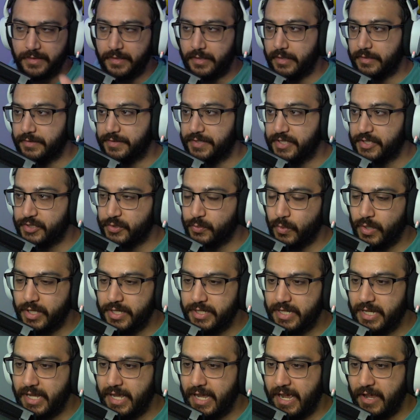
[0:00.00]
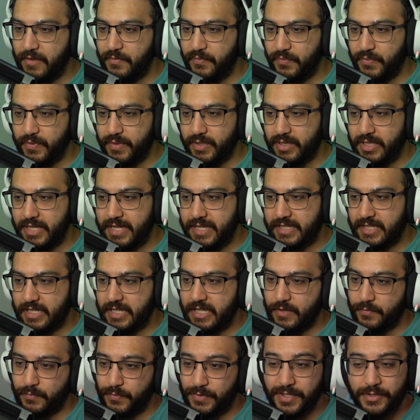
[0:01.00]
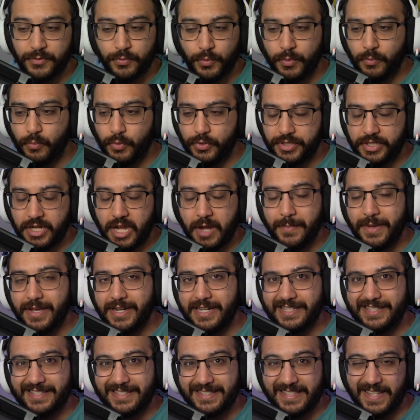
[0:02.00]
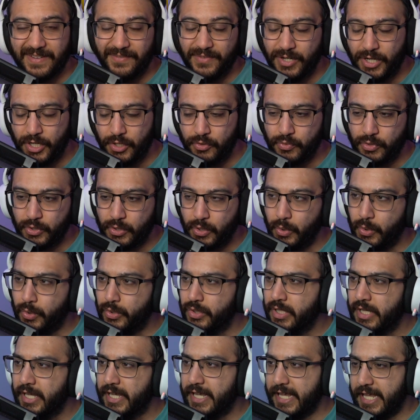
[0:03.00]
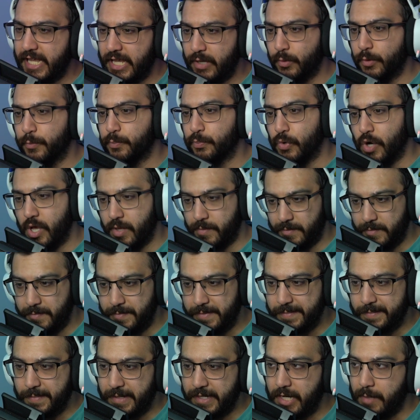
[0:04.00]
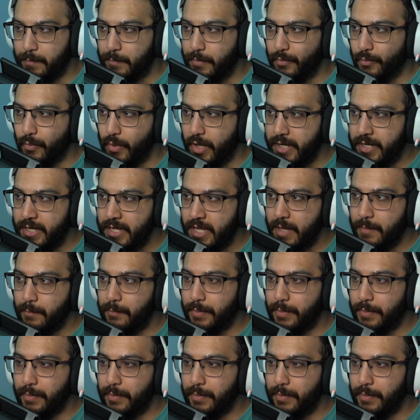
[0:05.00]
This one, I feel like if this one were to come out as 700 gold, it would probably be my number 1.